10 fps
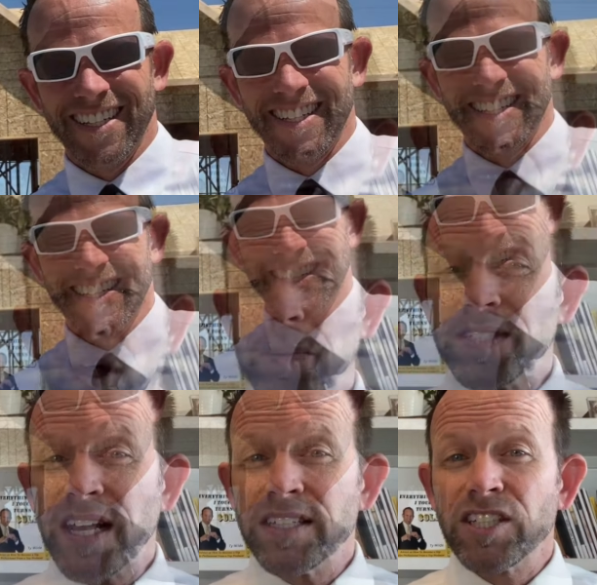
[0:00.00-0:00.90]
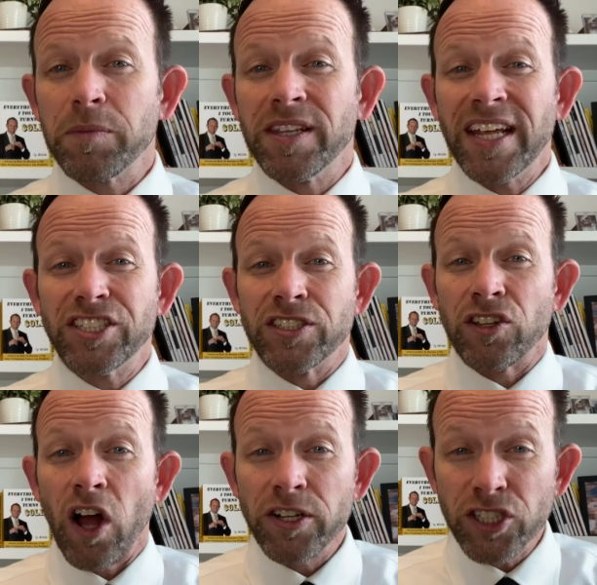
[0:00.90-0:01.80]
I've represented some of the nation's
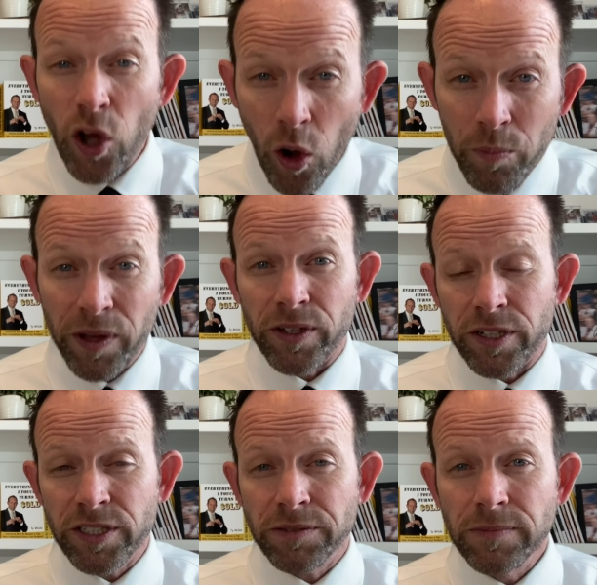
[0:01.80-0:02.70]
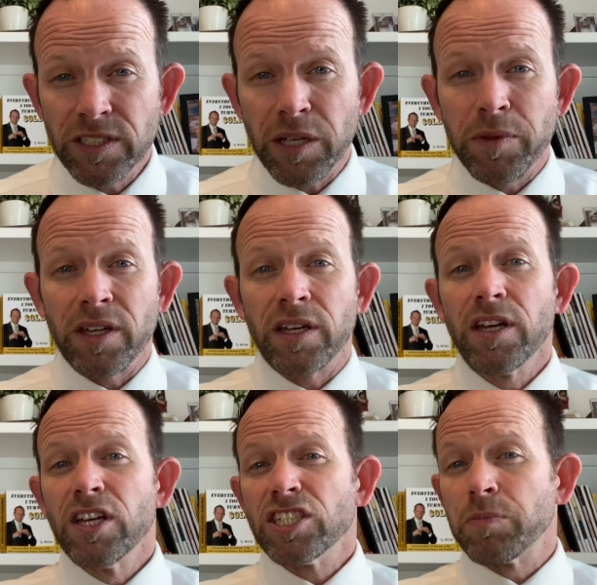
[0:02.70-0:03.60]
largest home builders, some of the
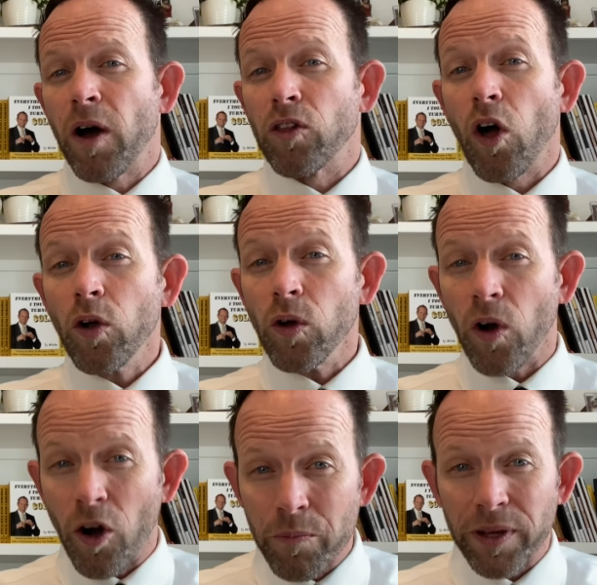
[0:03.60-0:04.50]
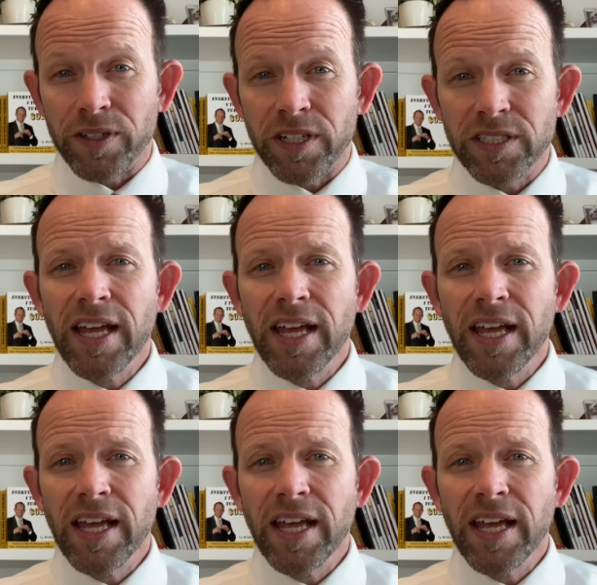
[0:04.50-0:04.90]
small local home builders,